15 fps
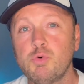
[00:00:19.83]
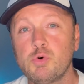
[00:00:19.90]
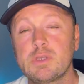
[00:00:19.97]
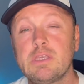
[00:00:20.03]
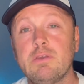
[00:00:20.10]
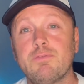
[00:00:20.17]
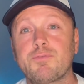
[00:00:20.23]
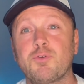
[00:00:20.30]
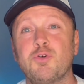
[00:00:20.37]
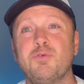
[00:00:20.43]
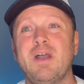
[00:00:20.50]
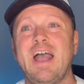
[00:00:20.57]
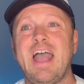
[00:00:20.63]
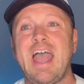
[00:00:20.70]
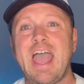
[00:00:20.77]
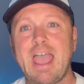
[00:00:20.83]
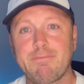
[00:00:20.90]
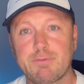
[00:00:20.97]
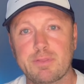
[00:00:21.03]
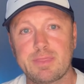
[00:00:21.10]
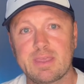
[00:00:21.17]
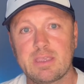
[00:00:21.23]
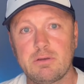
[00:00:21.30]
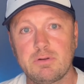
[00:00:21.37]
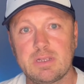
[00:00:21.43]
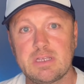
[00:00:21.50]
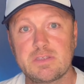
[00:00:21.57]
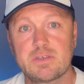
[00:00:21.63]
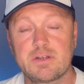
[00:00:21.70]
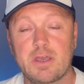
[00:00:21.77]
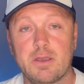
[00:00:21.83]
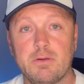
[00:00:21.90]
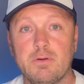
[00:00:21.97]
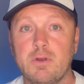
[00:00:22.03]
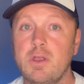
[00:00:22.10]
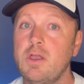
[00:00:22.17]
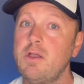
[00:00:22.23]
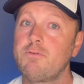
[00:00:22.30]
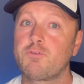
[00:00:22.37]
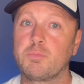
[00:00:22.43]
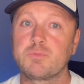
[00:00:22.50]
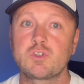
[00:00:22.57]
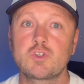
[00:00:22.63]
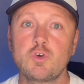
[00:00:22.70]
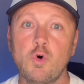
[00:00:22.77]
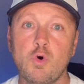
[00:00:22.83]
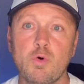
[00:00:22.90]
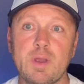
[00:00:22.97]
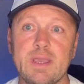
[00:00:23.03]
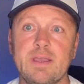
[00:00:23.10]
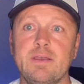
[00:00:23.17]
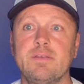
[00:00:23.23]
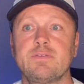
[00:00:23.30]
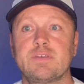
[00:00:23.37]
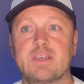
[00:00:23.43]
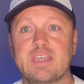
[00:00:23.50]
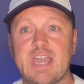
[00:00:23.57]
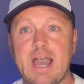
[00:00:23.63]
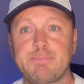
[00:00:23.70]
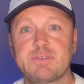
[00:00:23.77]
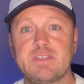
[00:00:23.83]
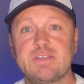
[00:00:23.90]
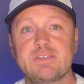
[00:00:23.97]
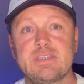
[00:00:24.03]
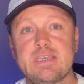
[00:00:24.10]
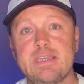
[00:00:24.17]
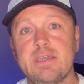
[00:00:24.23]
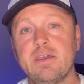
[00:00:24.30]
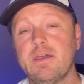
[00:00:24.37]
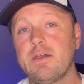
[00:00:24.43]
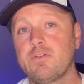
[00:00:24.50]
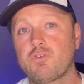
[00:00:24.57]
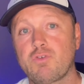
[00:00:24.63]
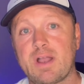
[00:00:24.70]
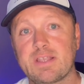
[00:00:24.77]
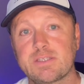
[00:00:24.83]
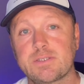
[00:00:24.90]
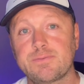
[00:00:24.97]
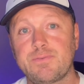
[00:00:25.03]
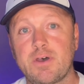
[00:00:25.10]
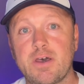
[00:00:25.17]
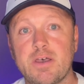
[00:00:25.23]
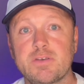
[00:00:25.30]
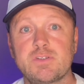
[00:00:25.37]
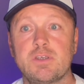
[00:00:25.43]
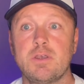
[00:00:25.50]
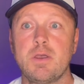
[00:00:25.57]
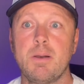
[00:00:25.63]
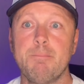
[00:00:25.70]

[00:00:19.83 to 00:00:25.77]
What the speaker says: walk you through everything you need to know, from scoring to captaincy, transfers,